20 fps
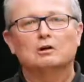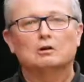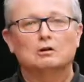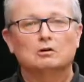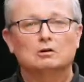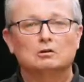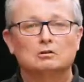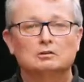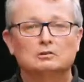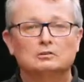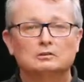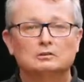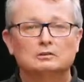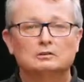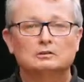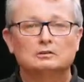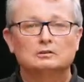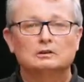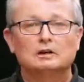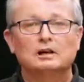a halt
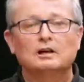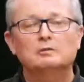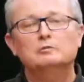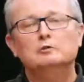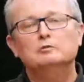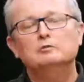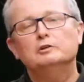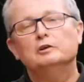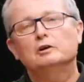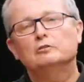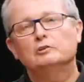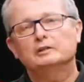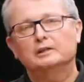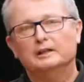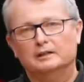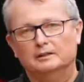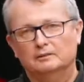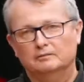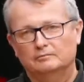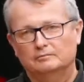and moving off
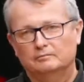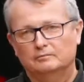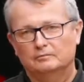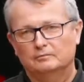again.